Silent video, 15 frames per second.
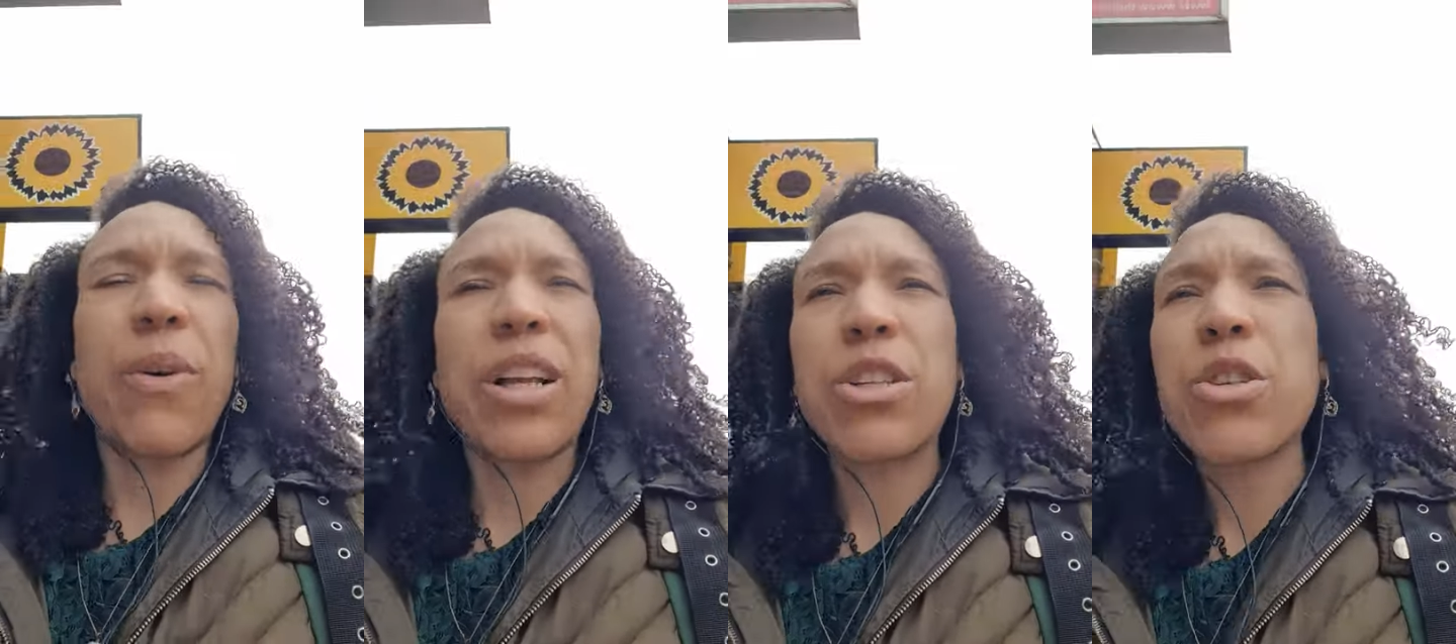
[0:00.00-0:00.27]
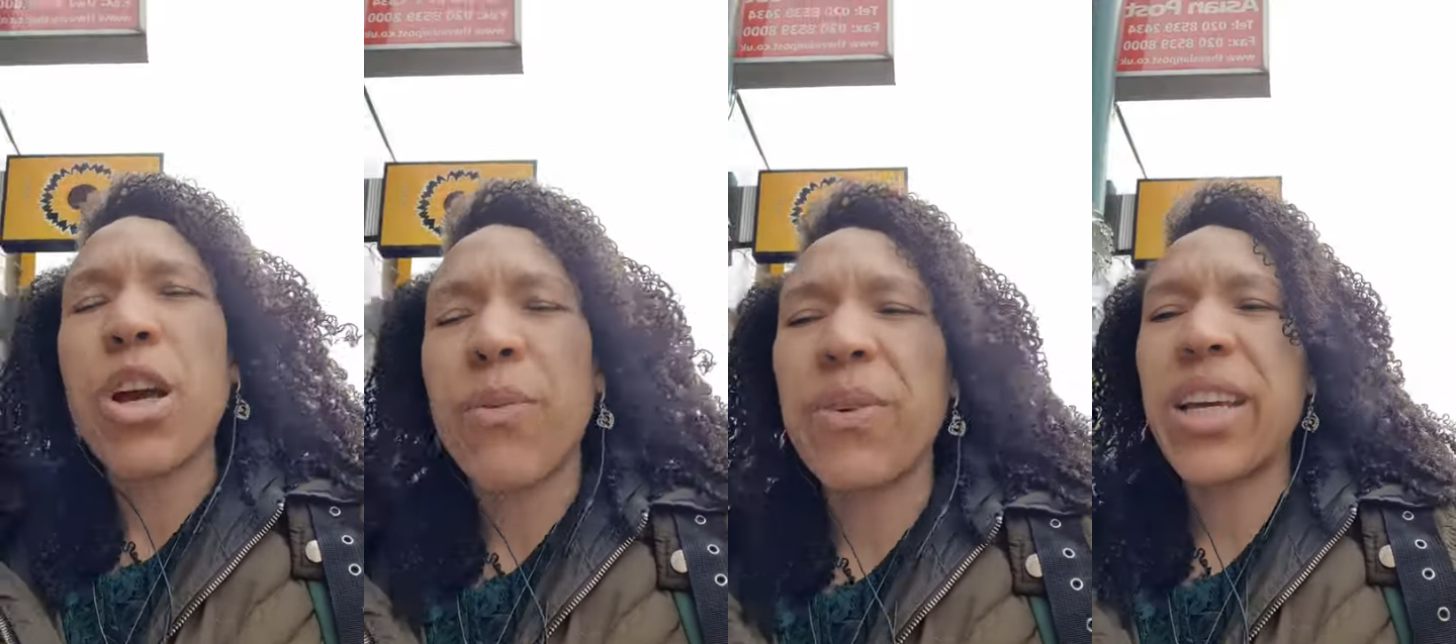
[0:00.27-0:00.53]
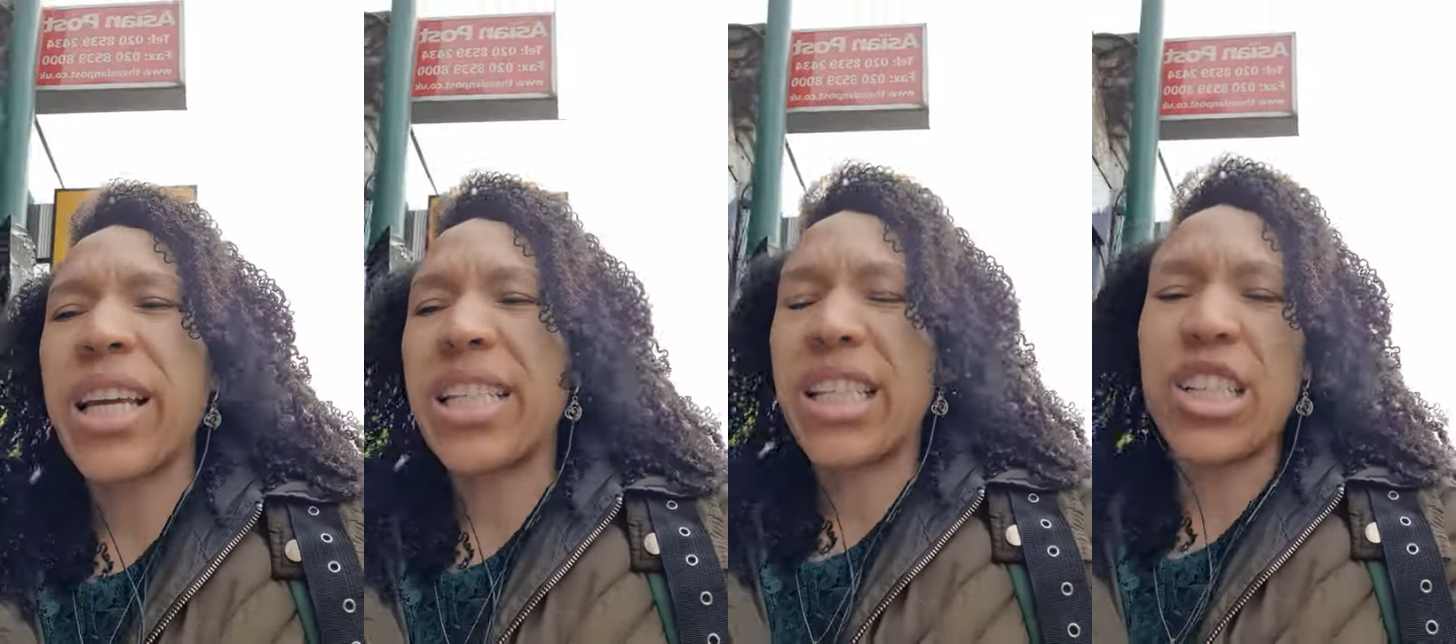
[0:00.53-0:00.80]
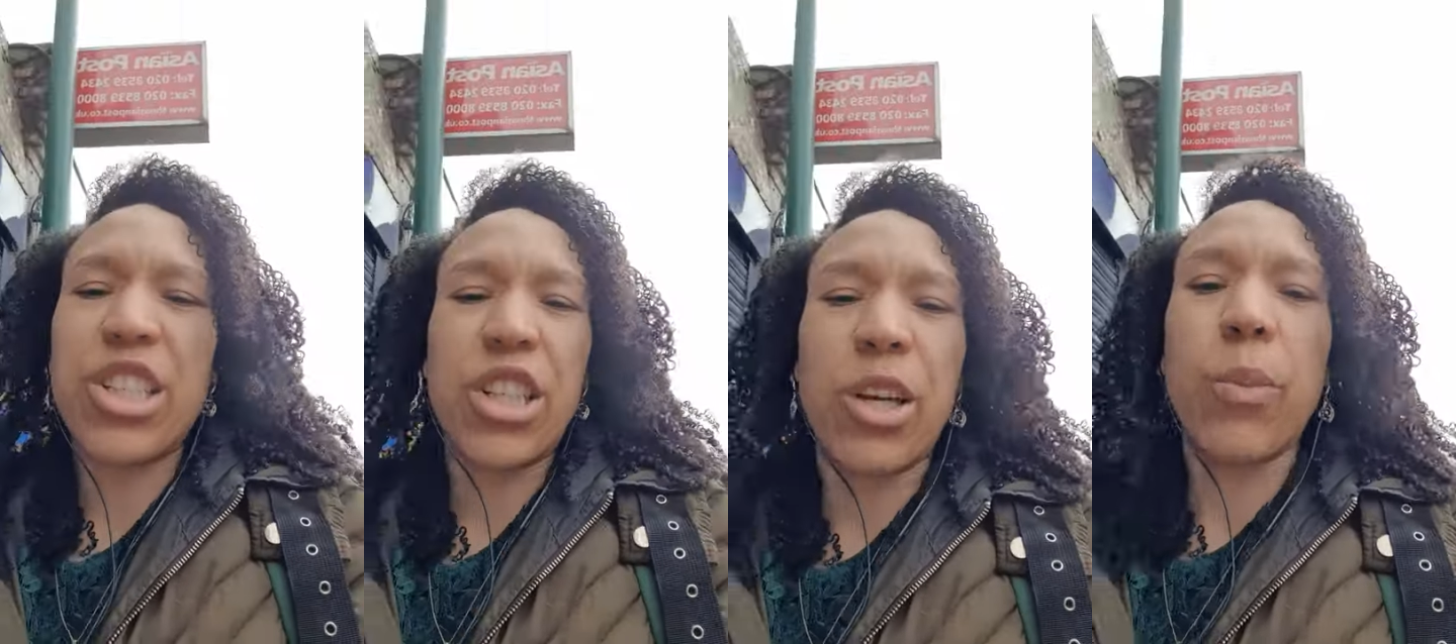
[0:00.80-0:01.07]
I don't know, I think he
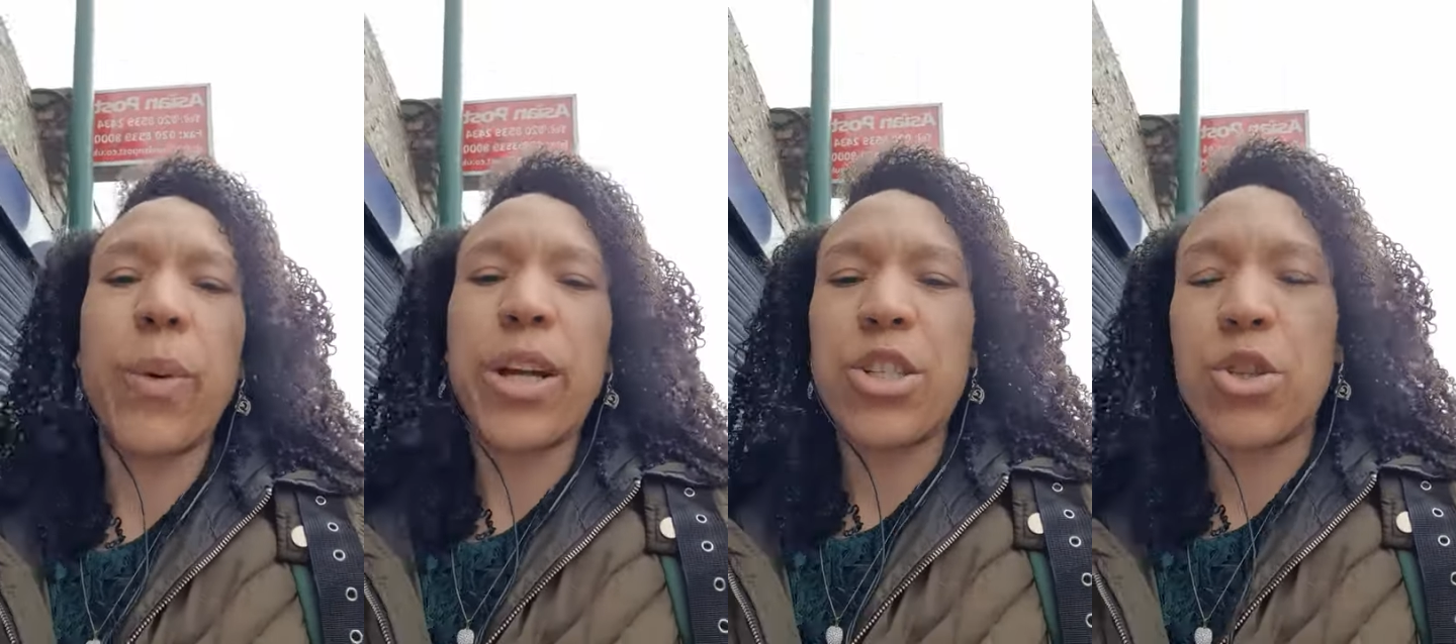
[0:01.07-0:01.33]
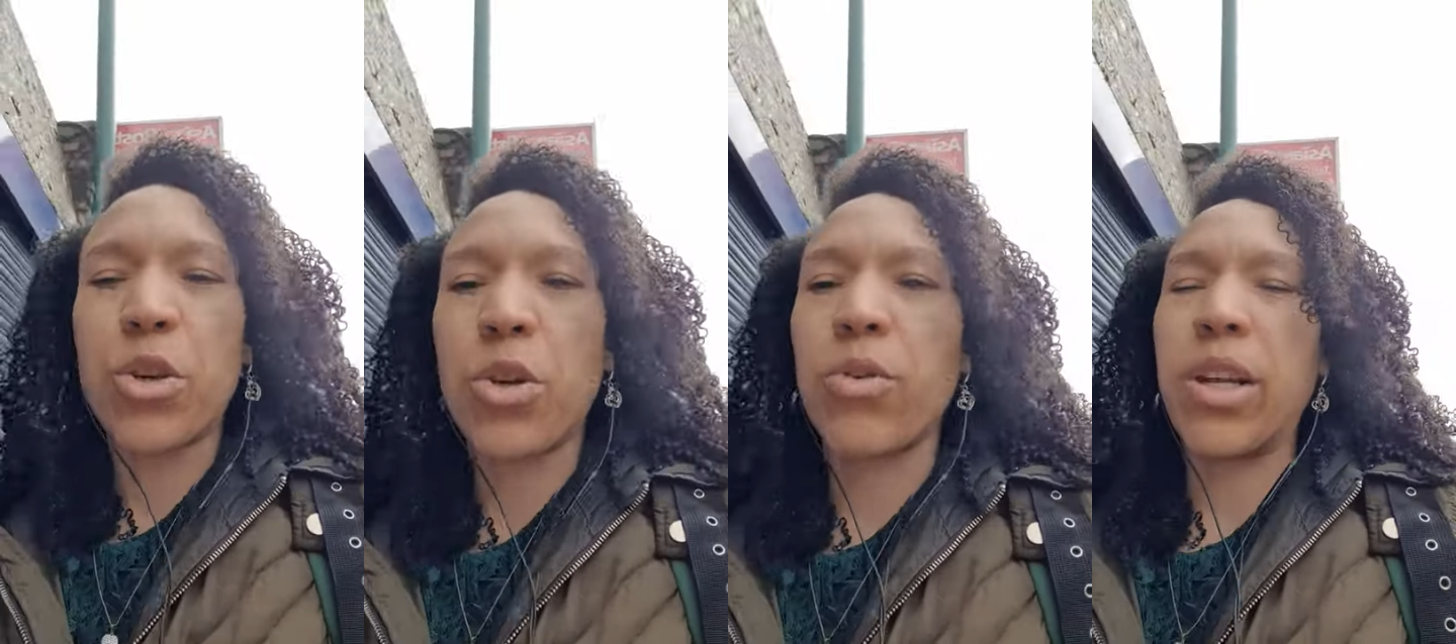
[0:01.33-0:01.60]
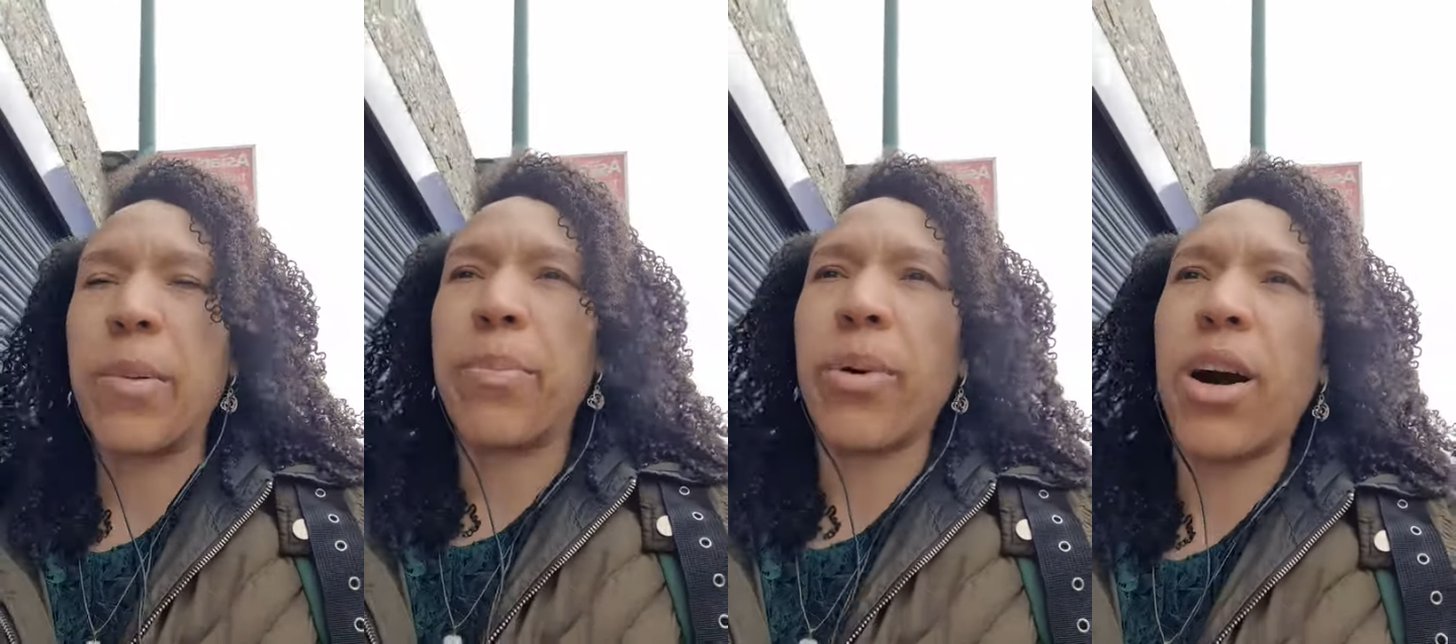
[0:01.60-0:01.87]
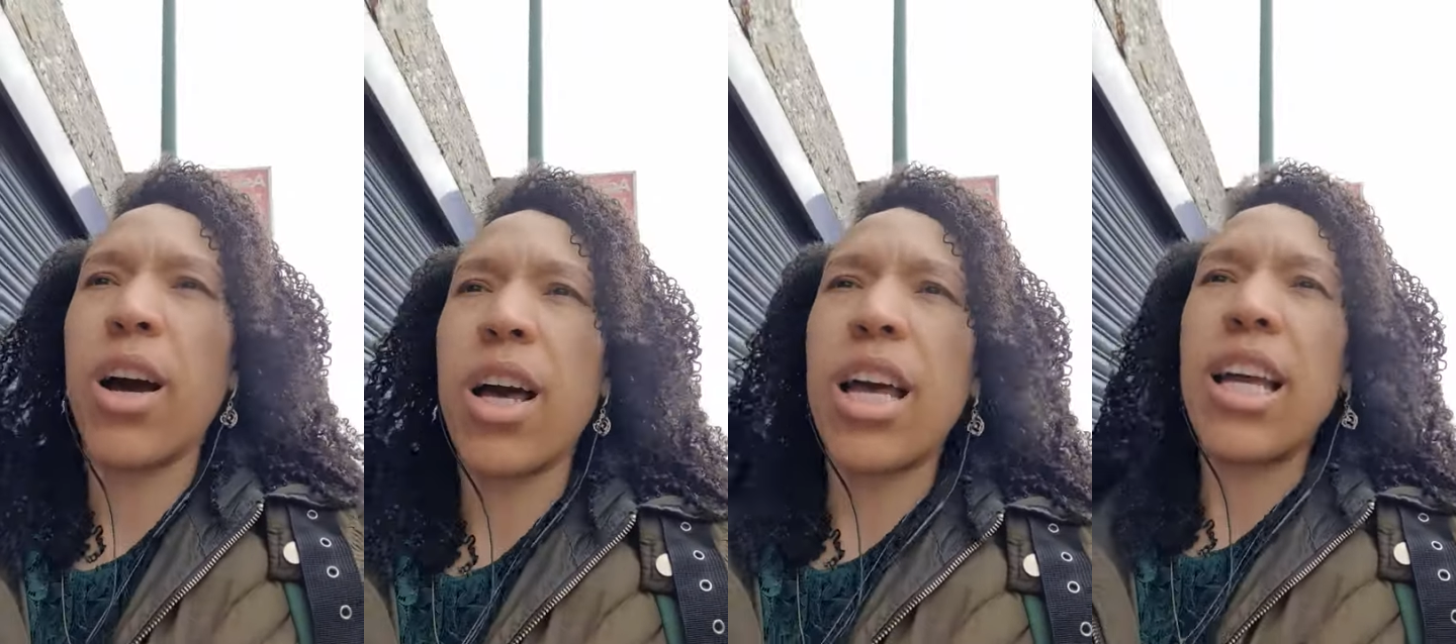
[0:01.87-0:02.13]
said she can wear jewellery,
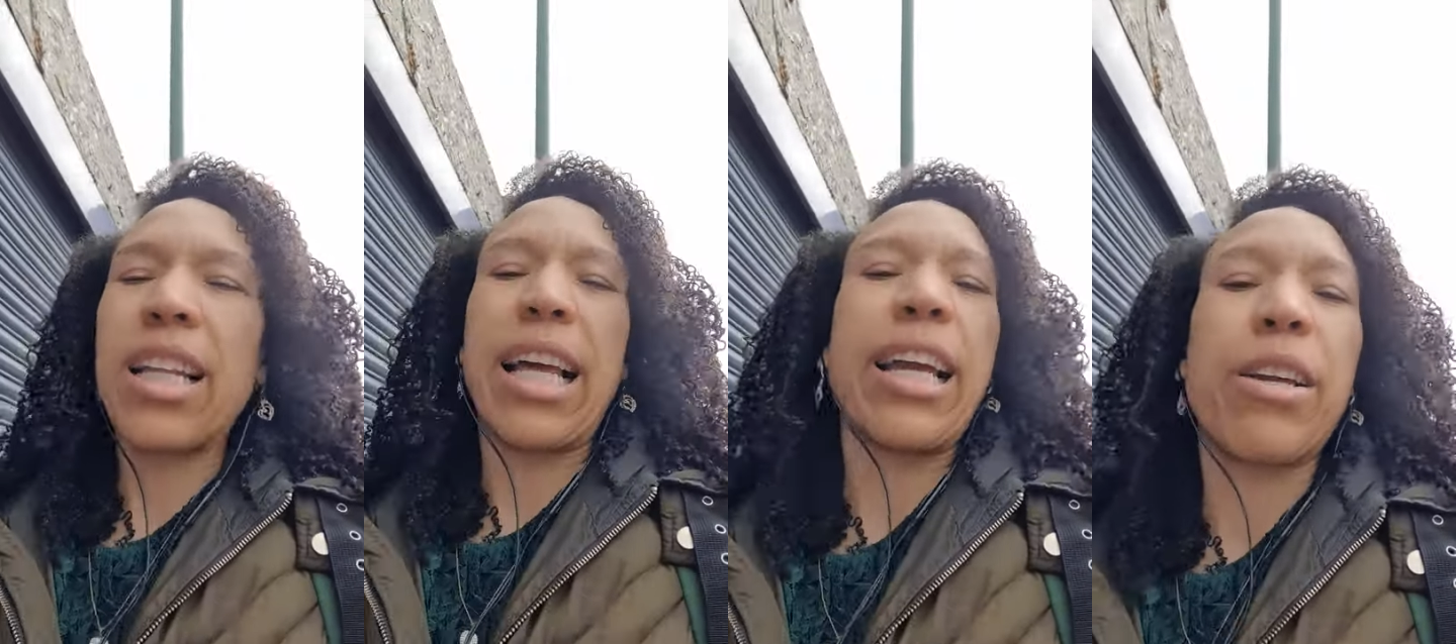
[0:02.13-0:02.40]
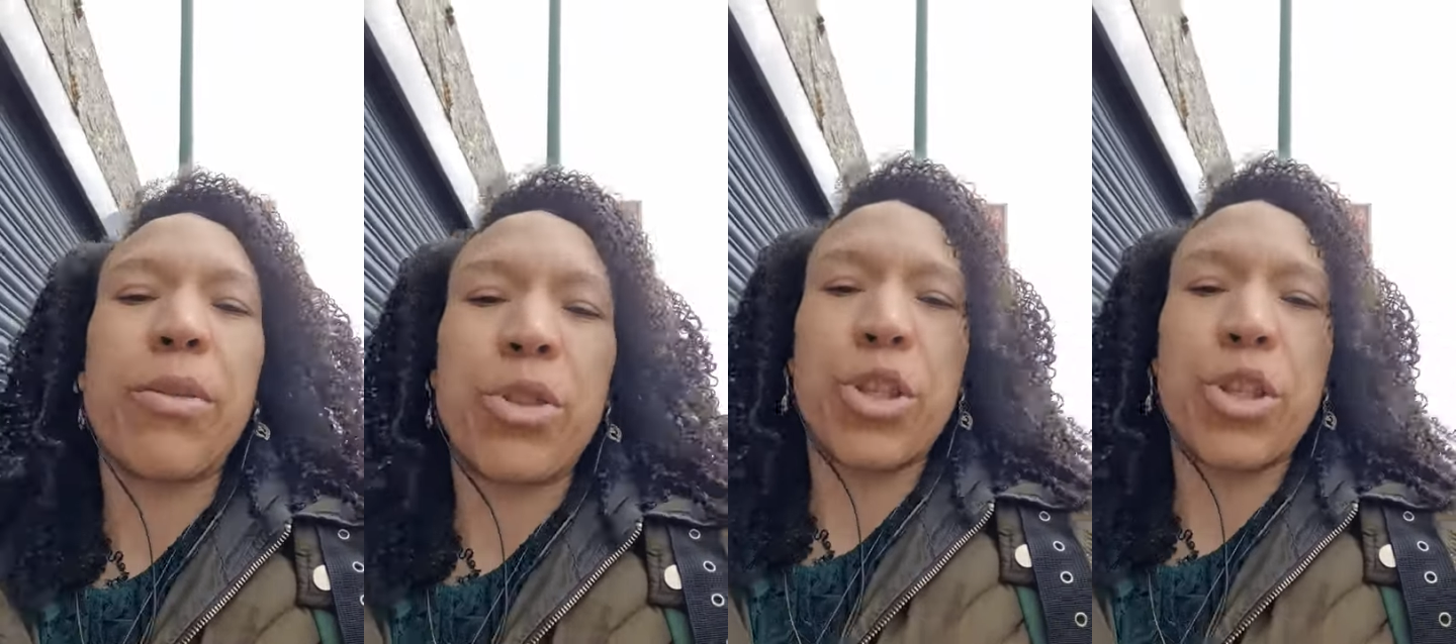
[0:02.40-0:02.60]
but like,